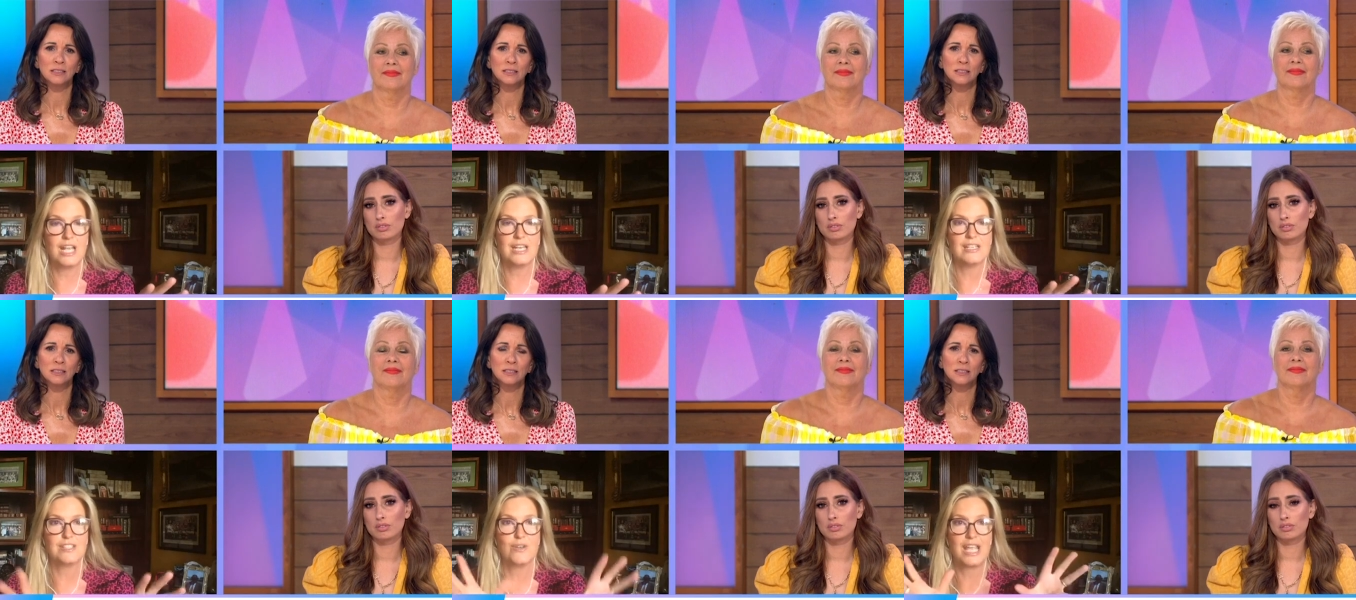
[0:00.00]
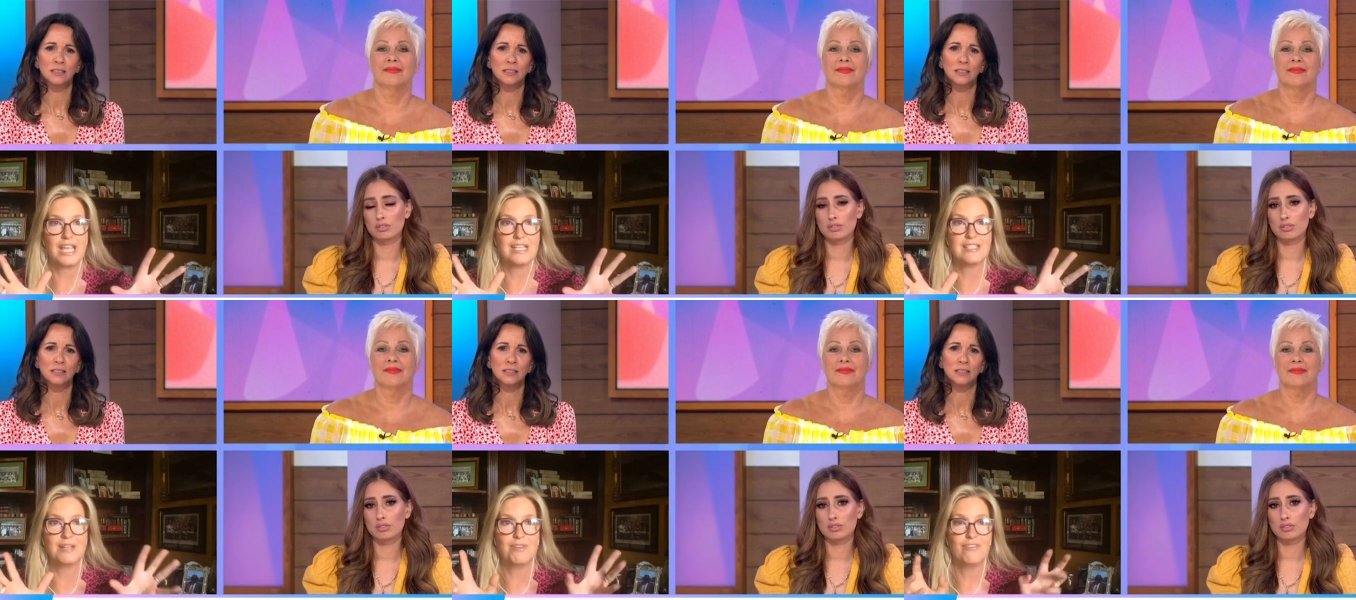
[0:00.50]
Speaker 1: and so i
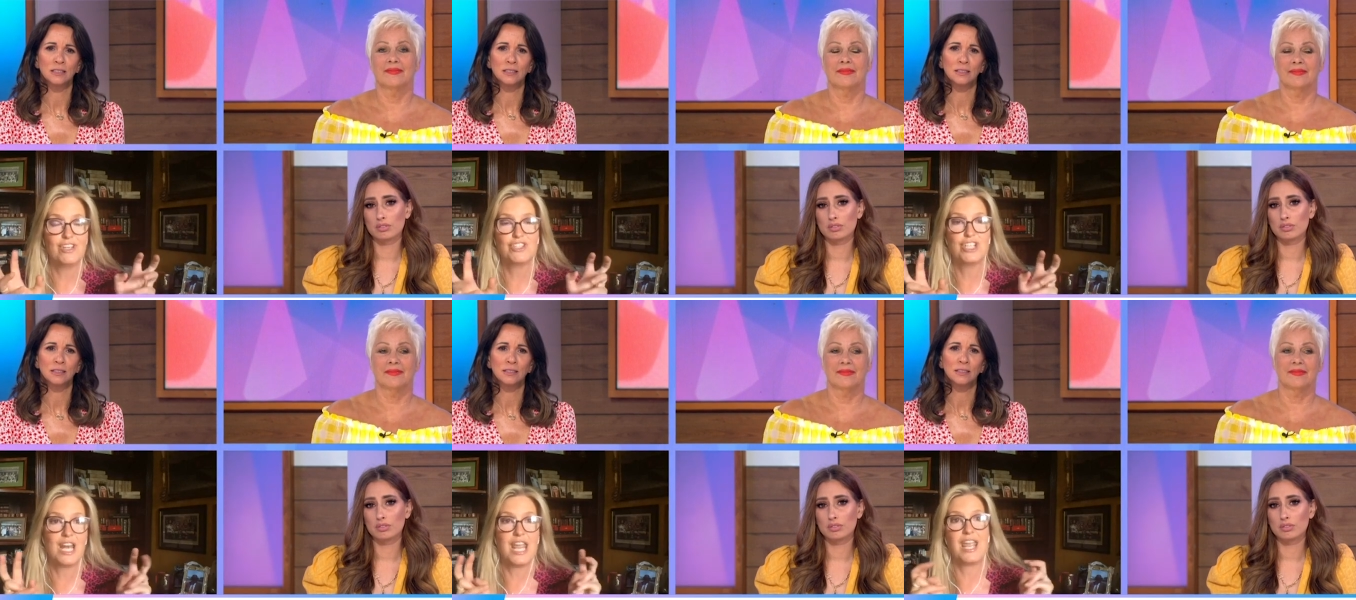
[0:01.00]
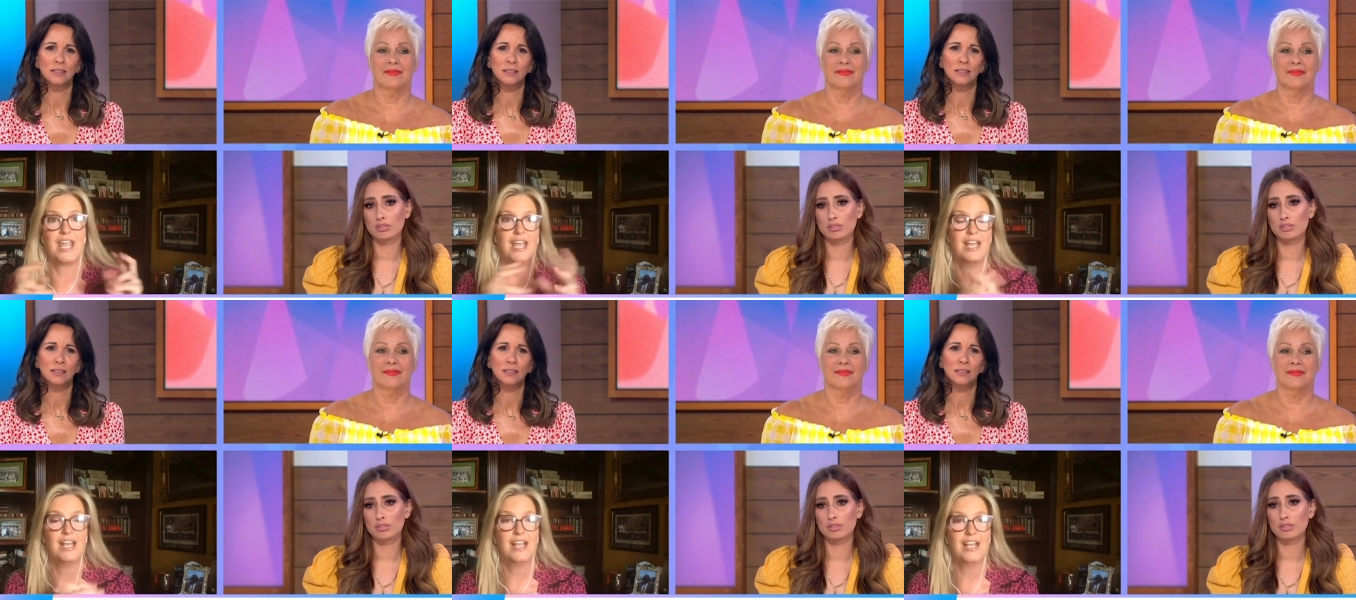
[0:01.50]
guess i'm officially
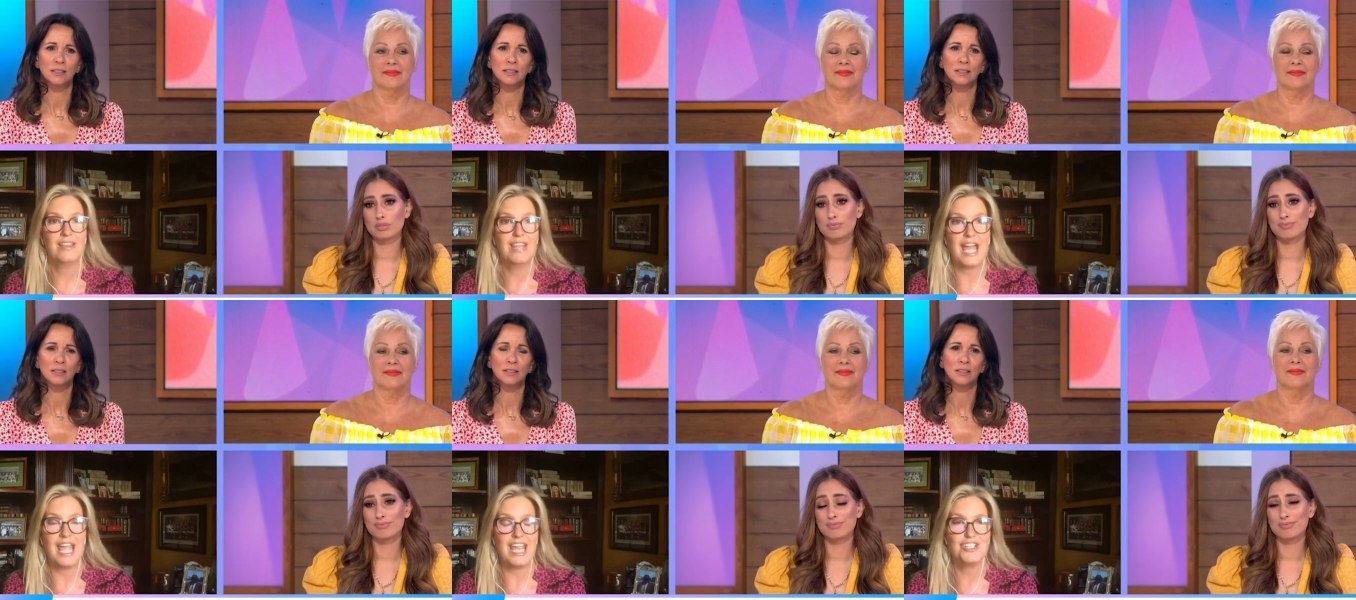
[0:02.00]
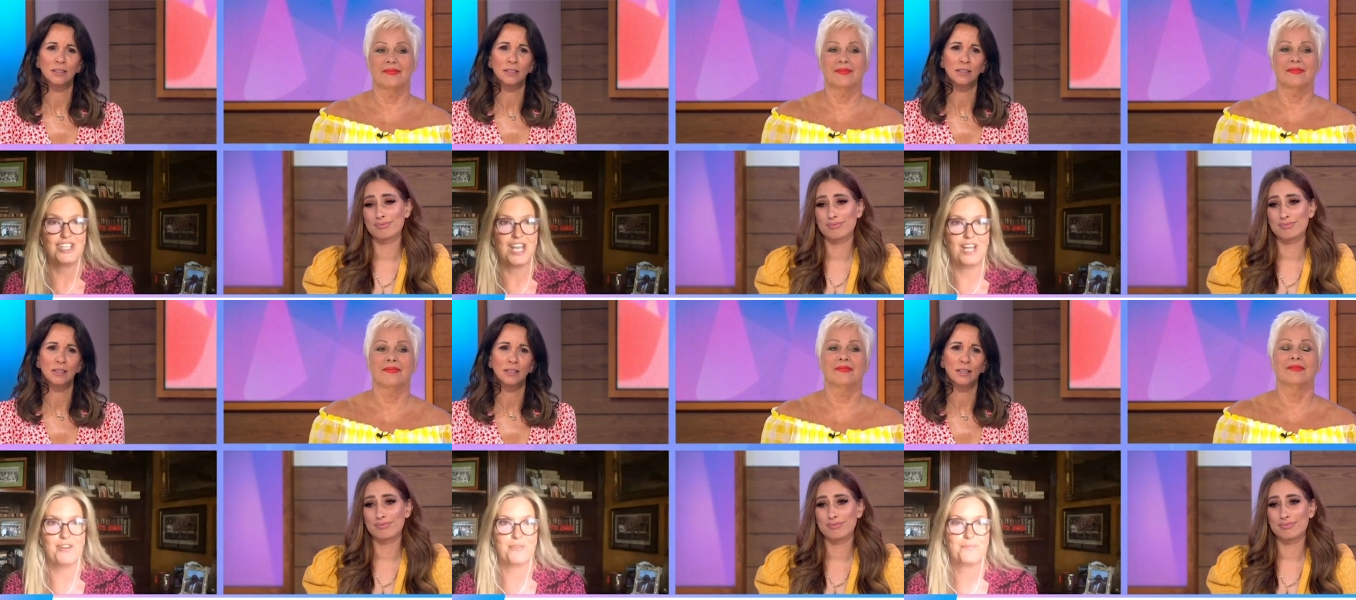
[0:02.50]
that age
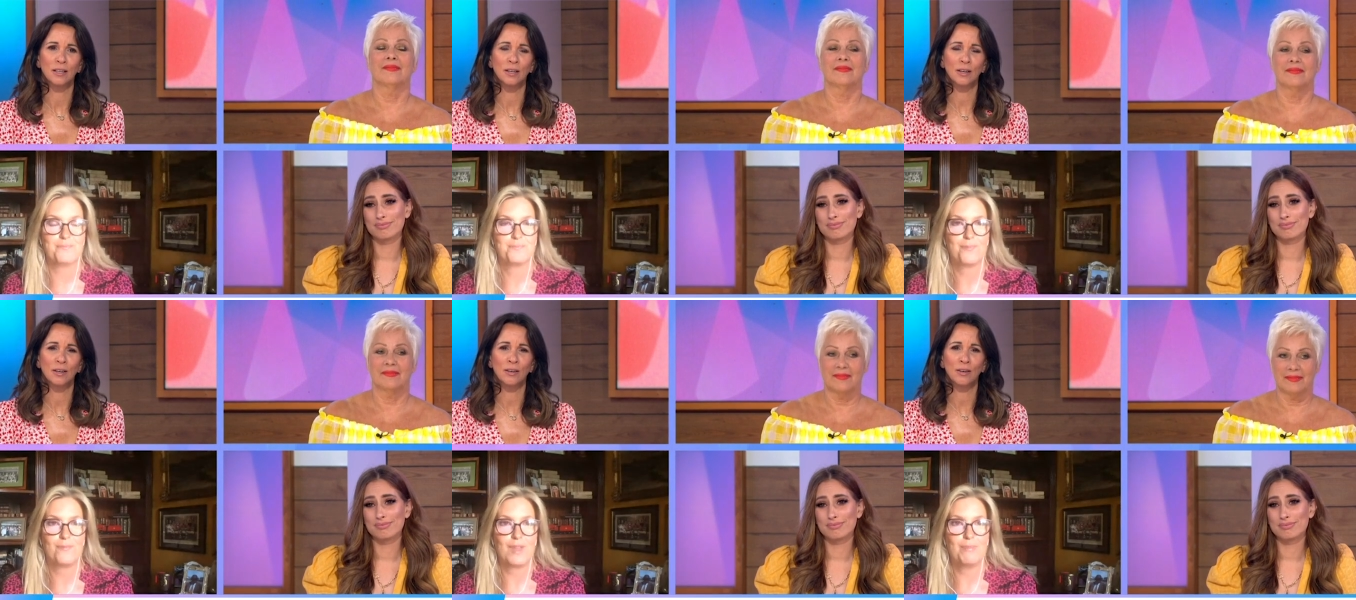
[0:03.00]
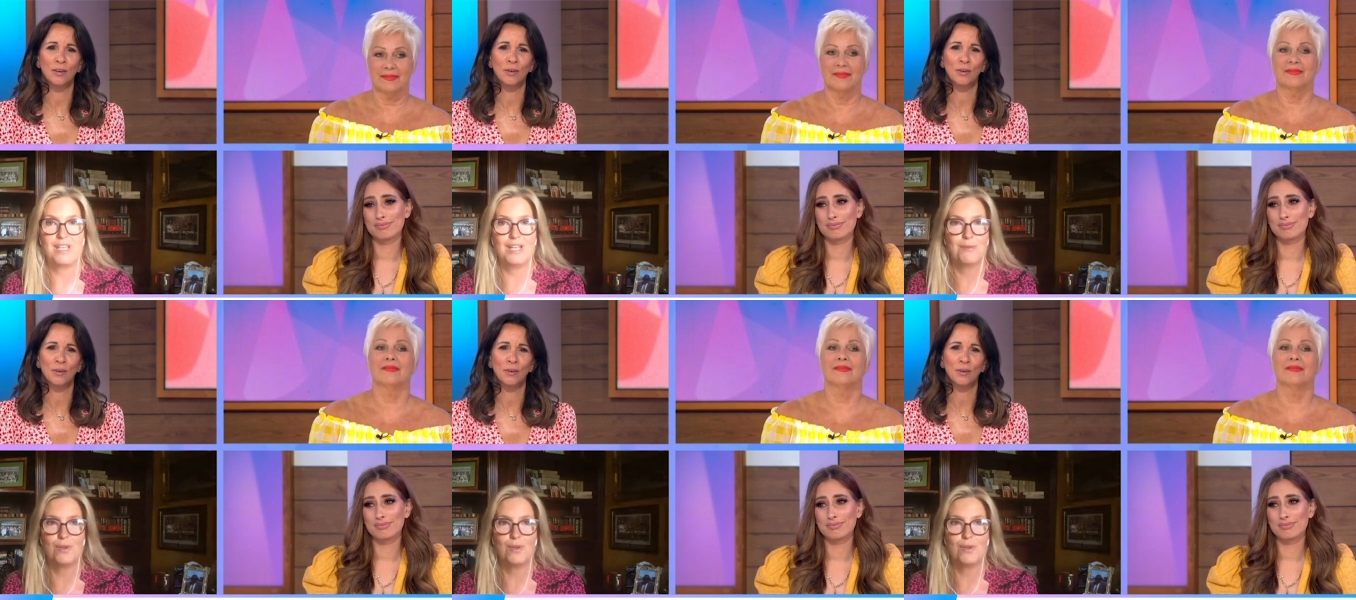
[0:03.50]
now oh. it,